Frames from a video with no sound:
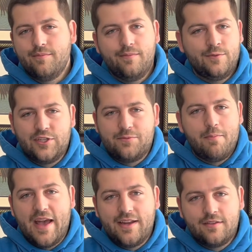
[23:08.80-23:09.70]
just
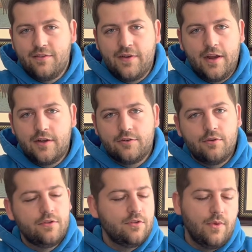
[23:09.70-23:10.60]
minus the fire
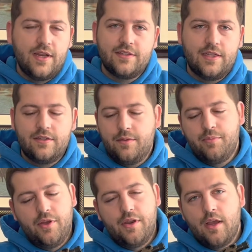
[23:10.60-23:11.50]
control. So what is it to
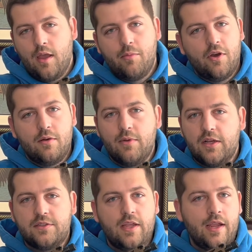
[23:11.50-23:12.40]
put a couple
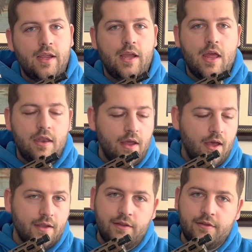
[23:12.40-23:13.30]
$100 and
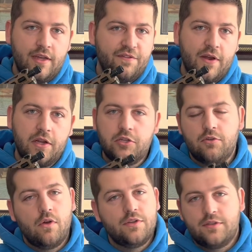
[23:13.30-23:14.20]
get a fire
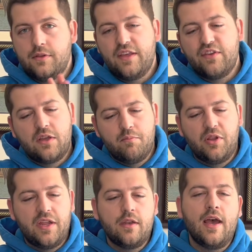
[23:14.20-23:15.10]
control and just leave it
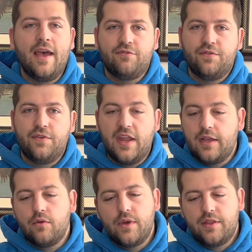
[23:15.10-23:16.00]
complete, not have to
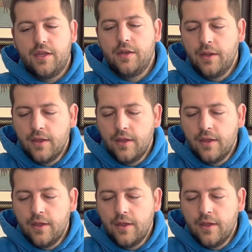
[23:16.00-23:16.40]
finagle with it?